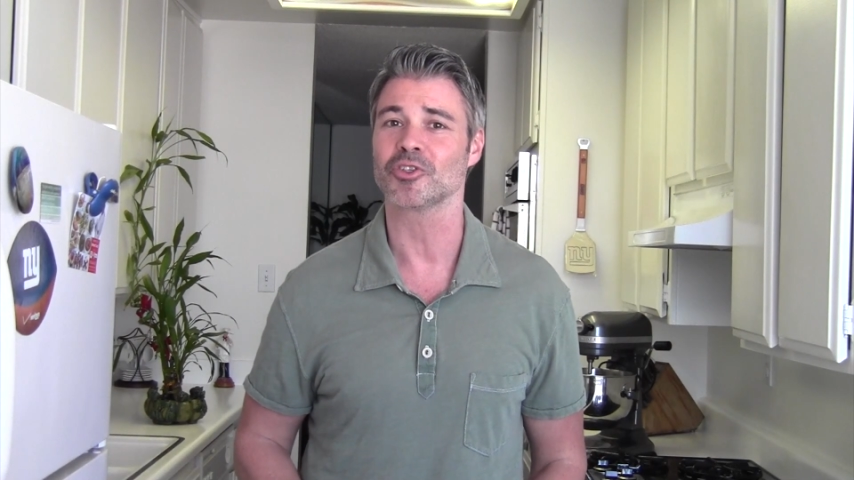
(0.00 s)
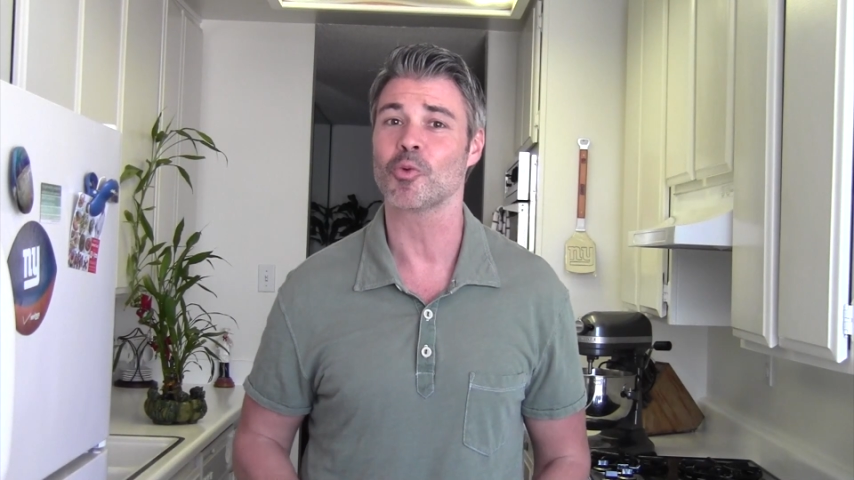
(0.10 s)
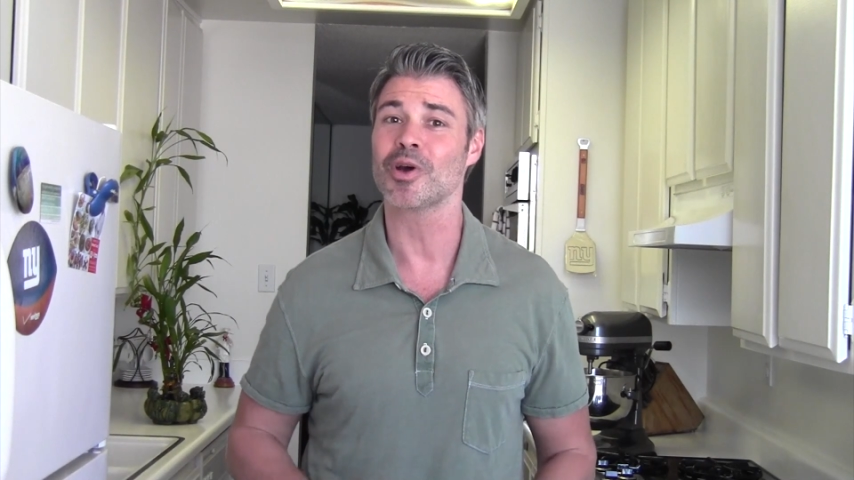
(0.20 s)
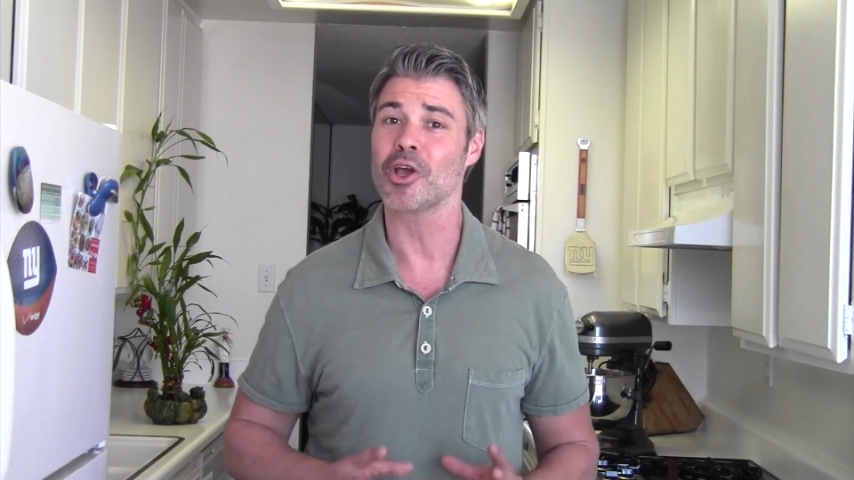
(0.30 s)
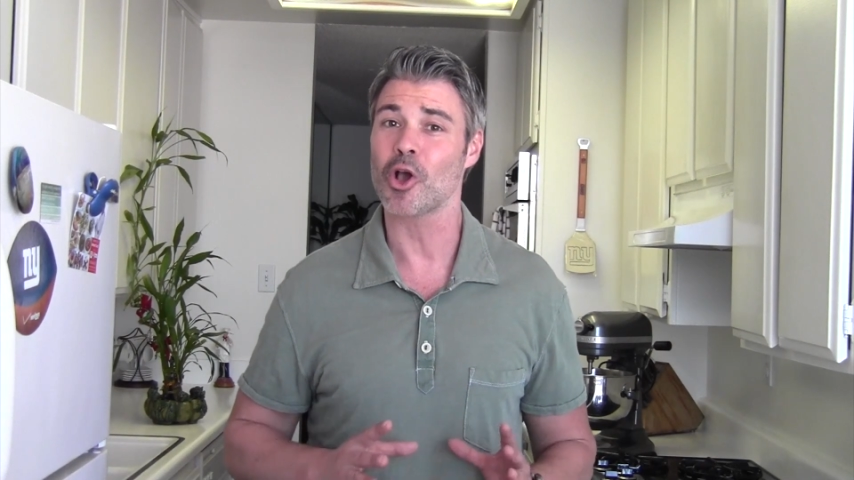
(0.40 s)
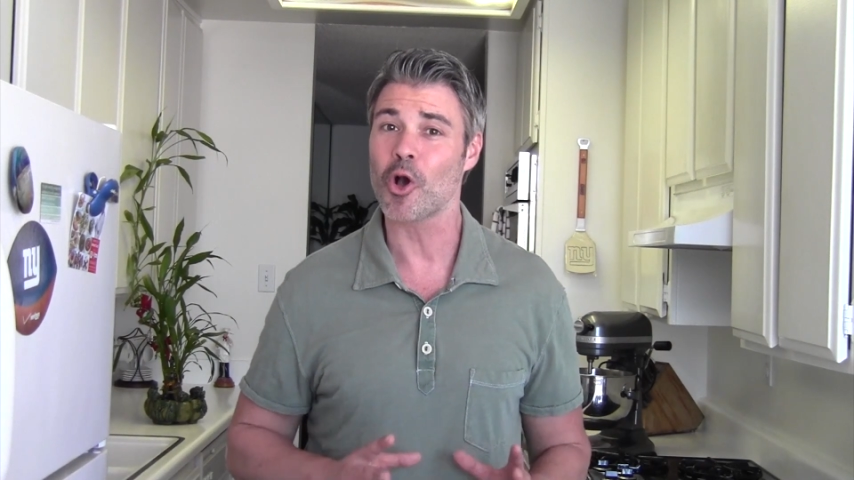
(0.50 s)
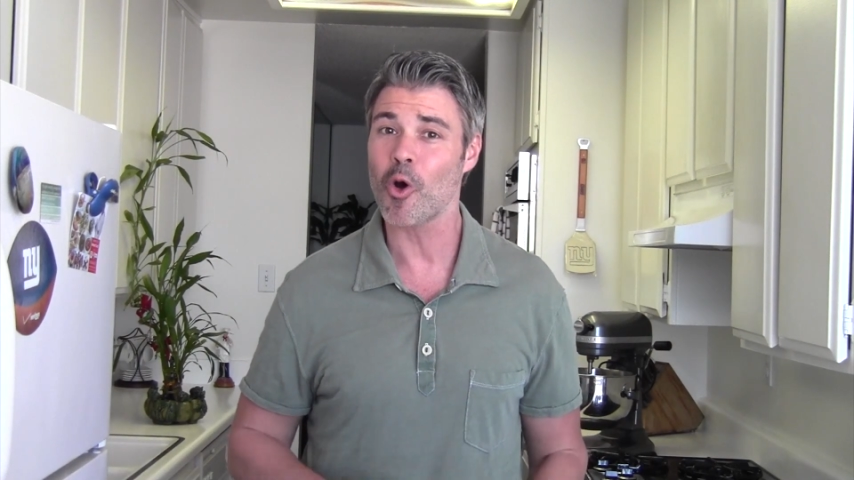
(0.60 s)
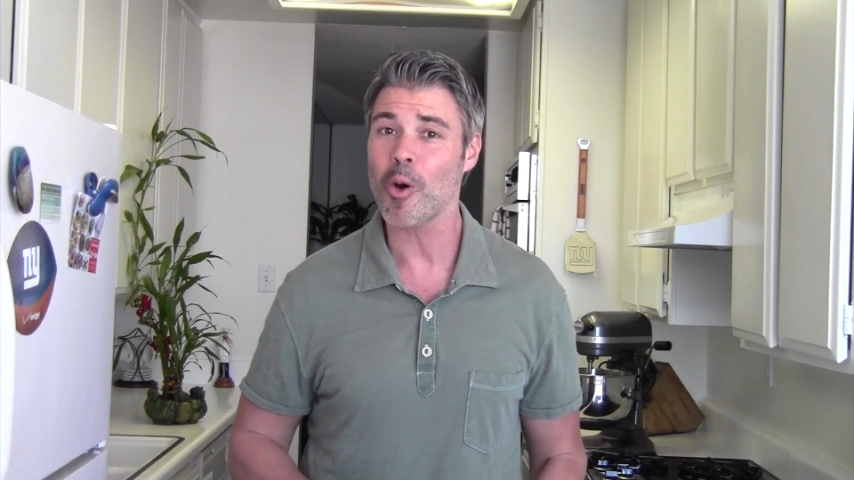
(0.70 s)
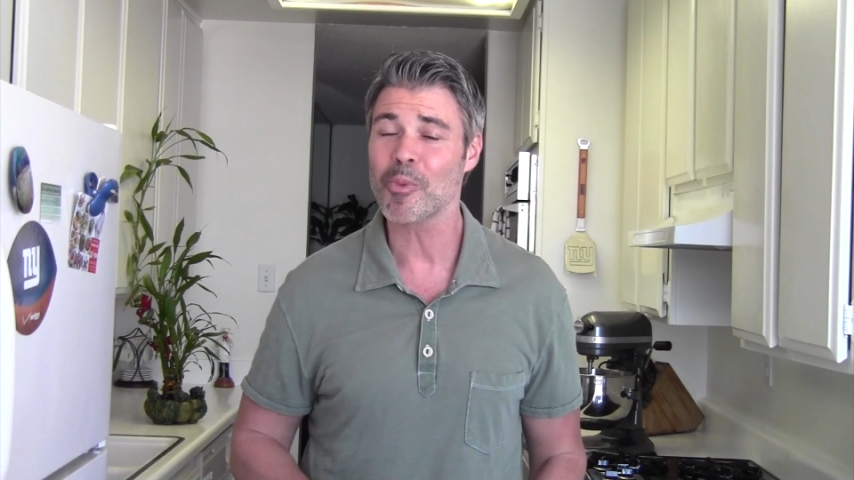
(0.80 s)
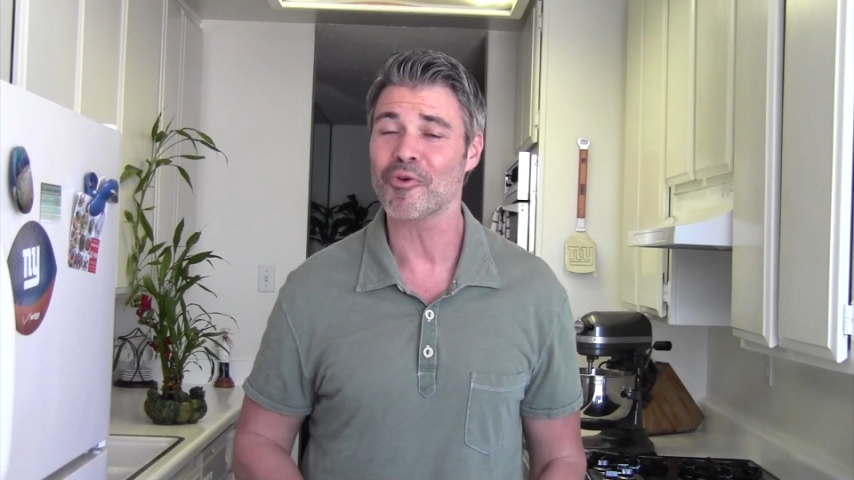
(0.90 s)
So we're gonna
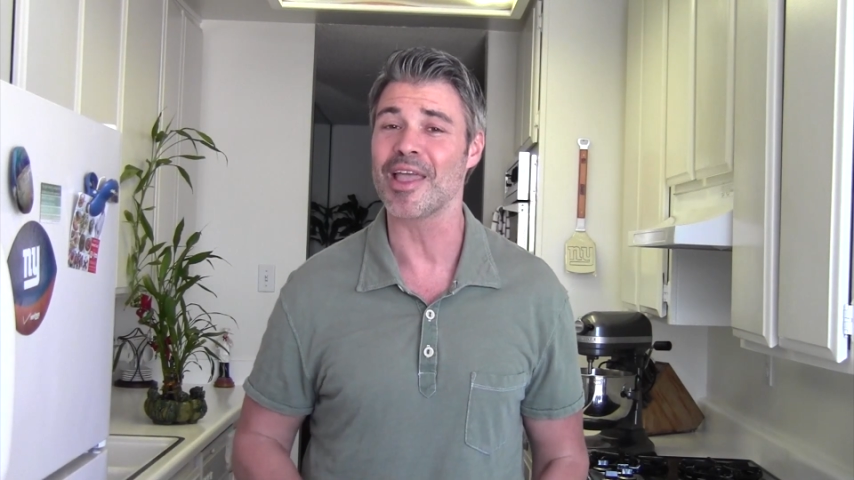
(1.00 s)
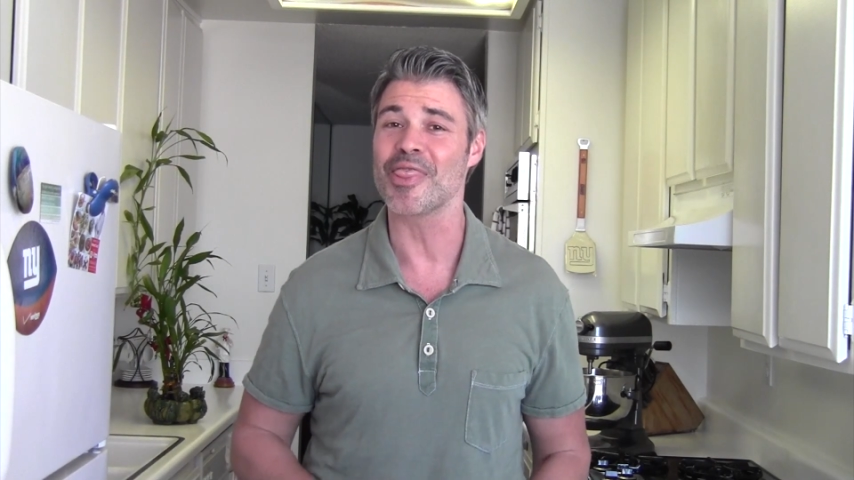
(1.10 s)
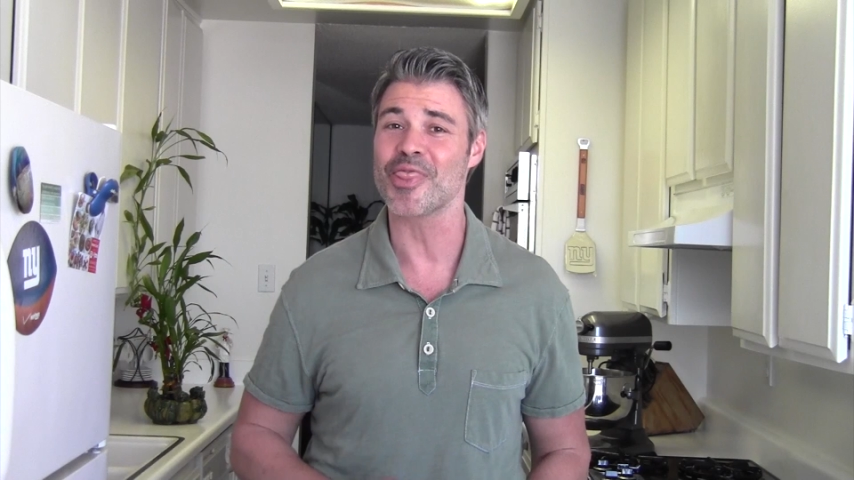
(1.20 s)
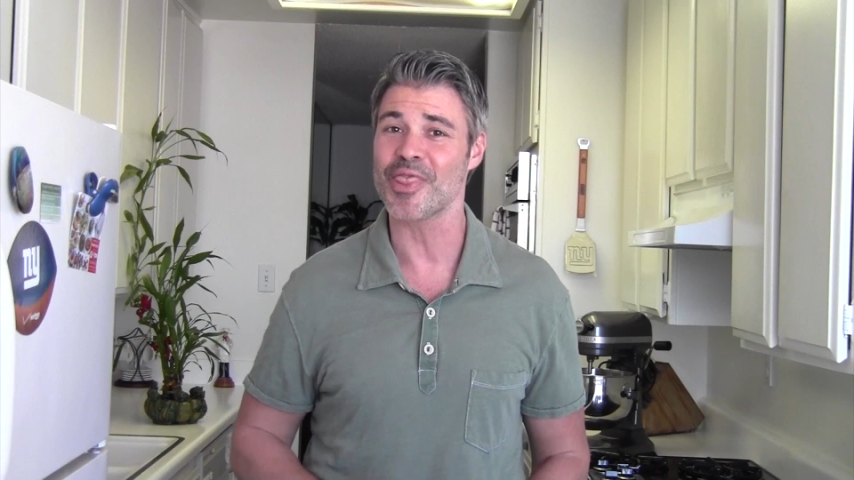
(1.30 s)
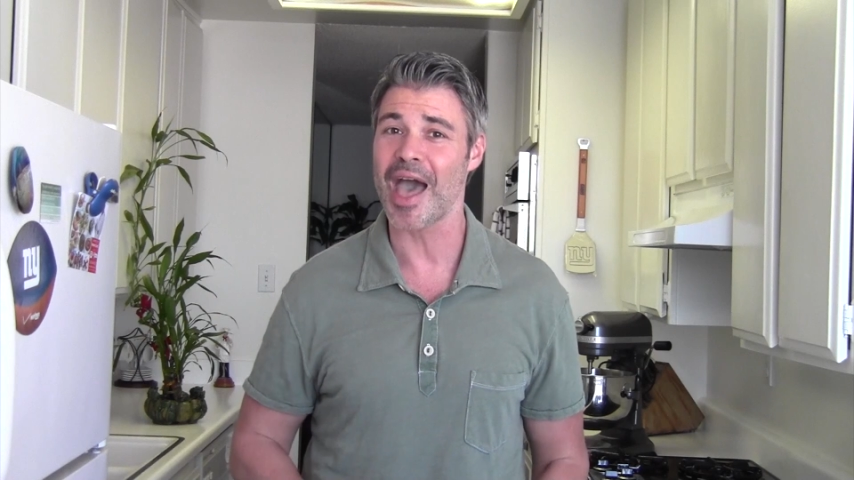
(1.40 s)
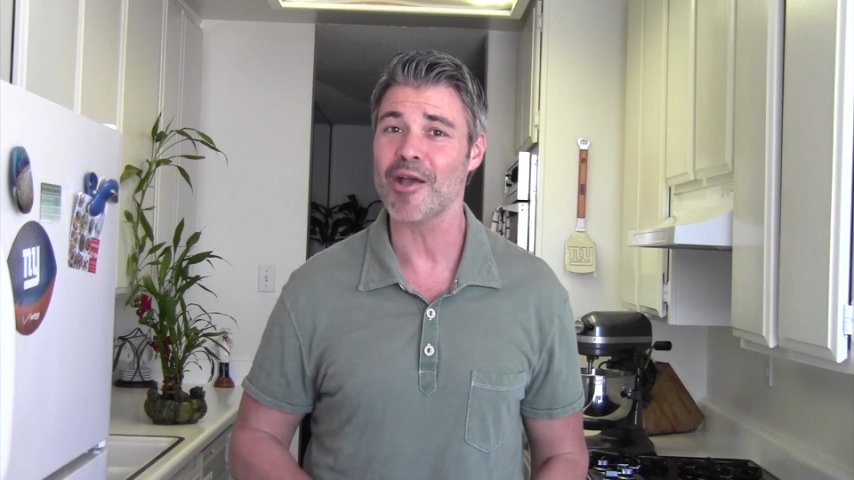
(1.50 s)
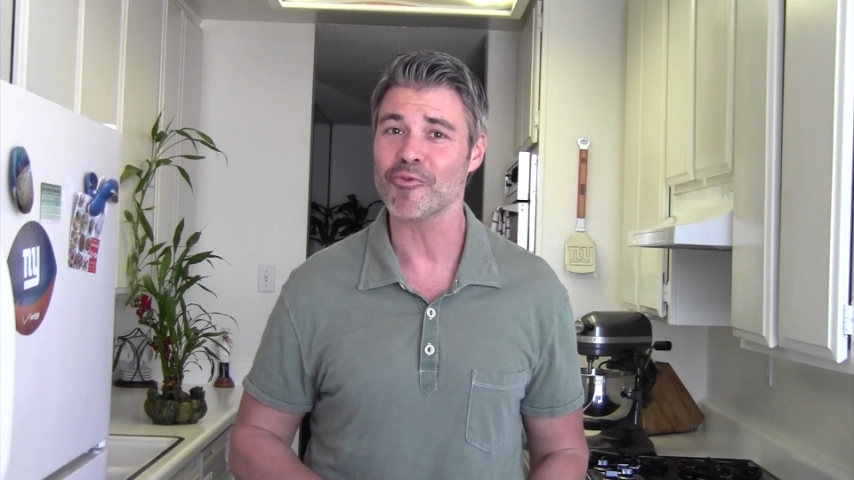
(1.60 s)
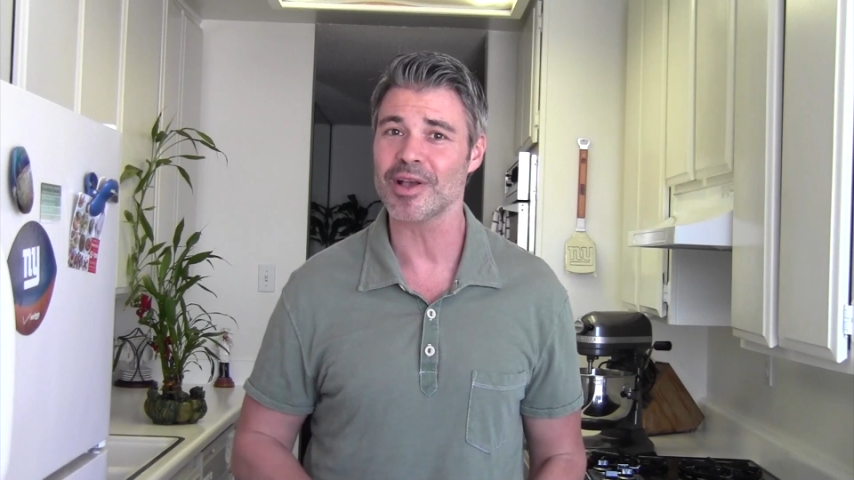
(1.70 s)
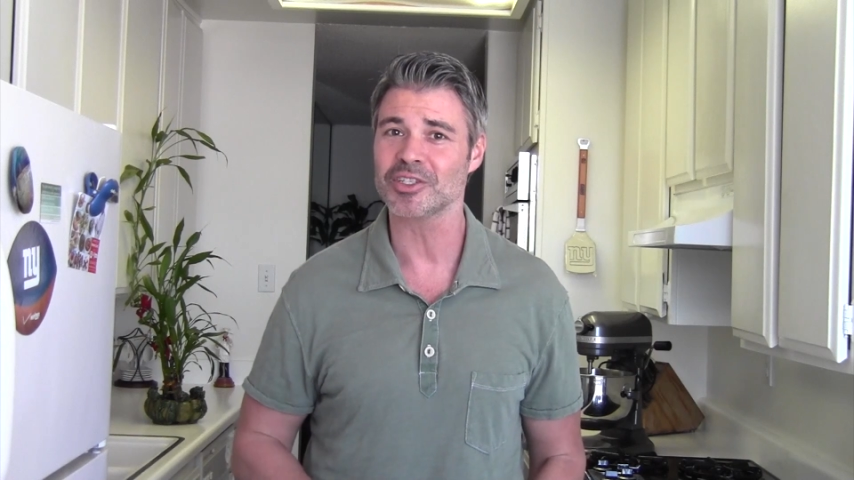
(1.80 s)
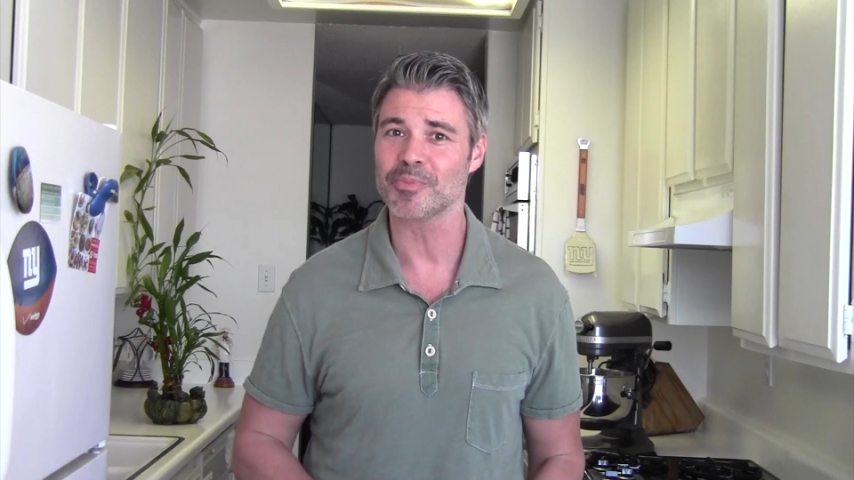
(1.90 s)
incorporate
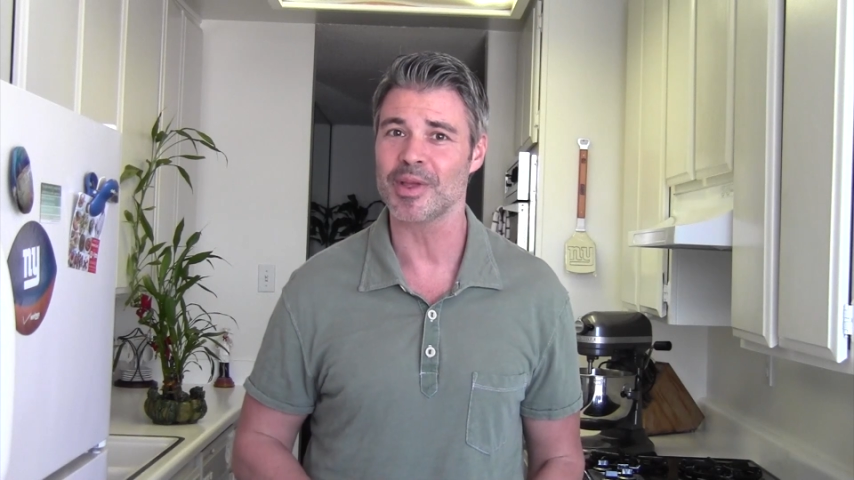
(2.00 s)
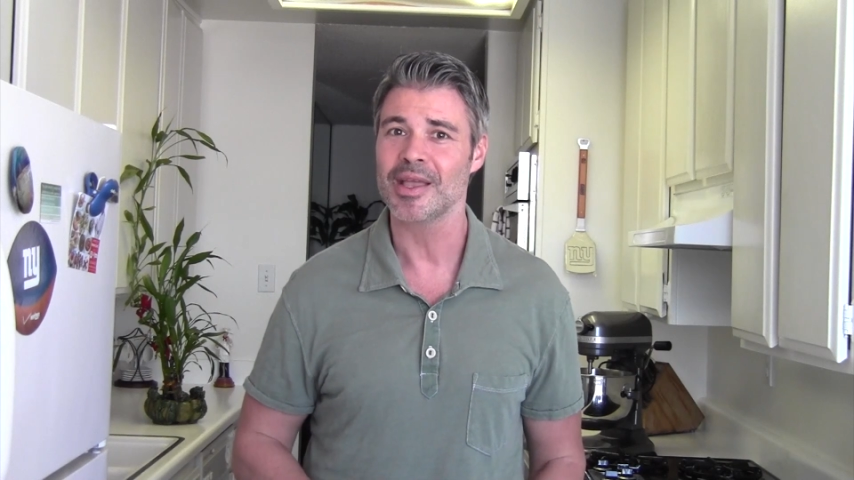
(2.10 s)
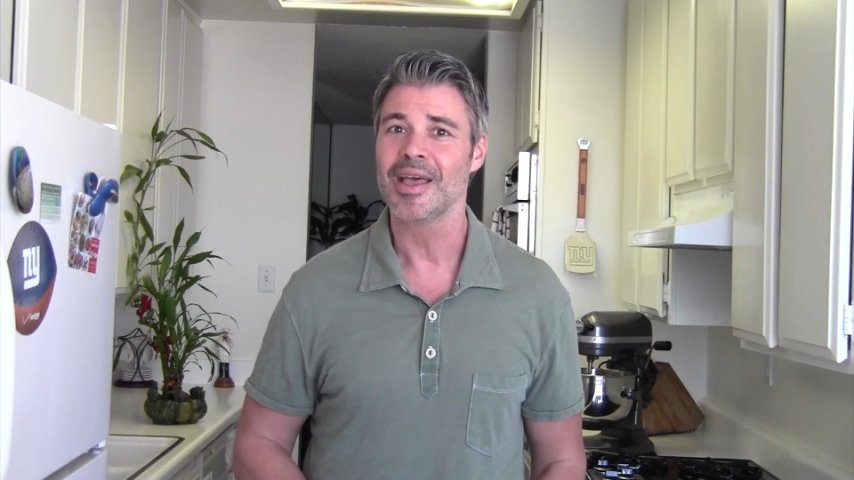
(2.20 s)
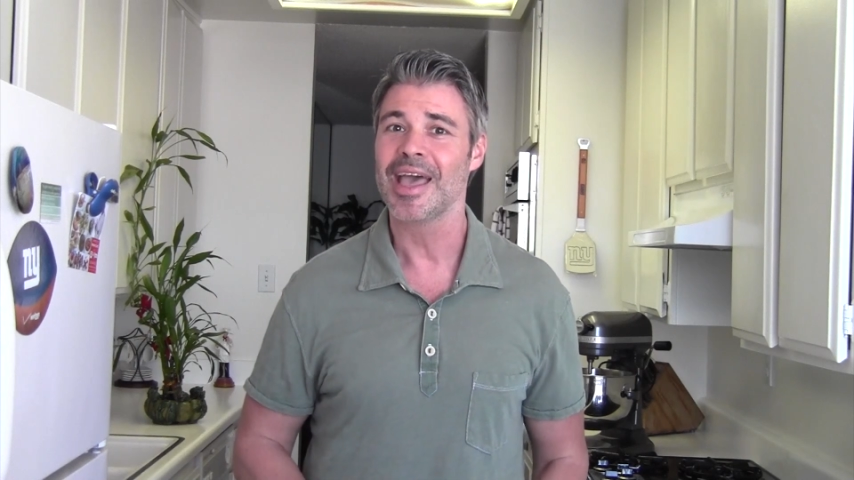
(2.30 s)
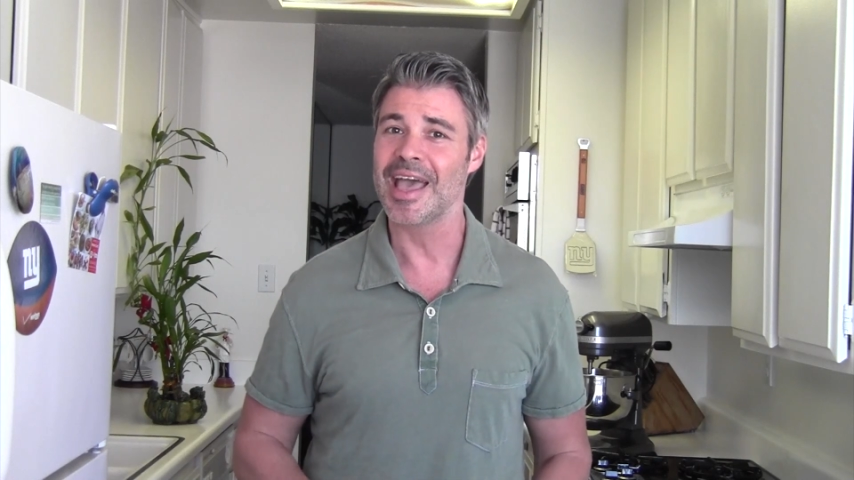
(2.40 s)
that recipe